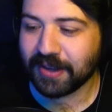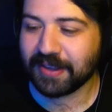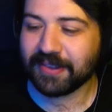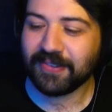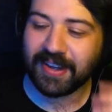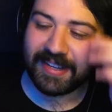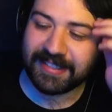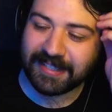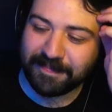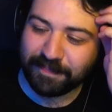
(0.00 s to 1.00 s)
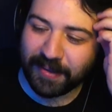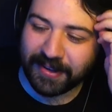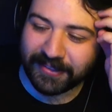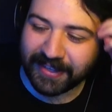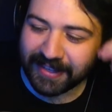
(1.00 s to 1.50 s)
Why is he
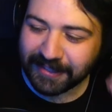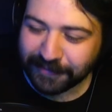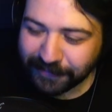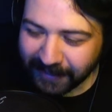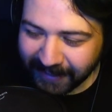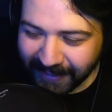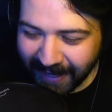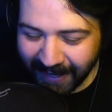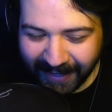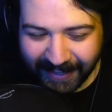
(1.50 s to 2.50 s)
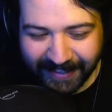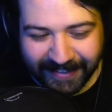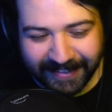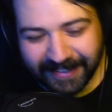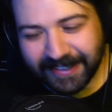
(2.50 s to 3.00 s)
buttering his fucking
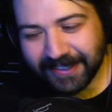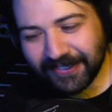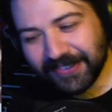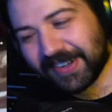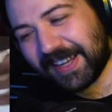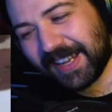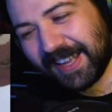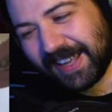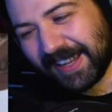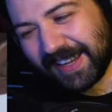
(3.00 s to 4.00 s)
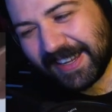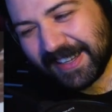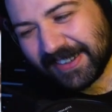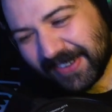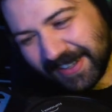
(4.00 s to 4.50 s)
hand?
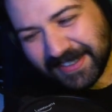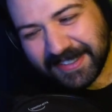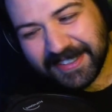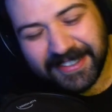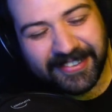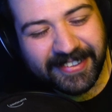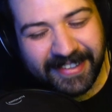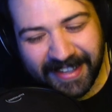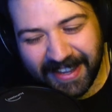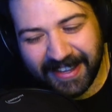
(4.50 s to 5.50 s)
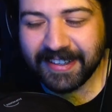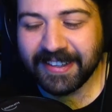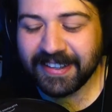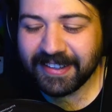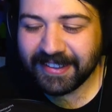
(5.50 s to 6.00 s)
Why is he doing that?
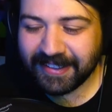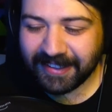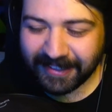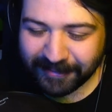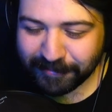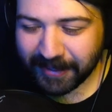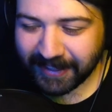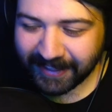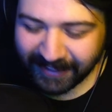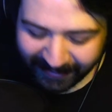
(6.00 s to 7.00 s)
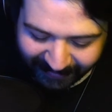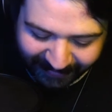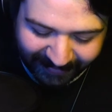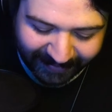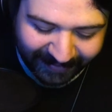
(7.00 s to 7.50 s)
Oh my
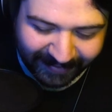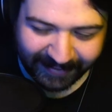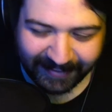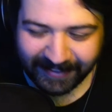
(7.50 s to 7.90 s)
god.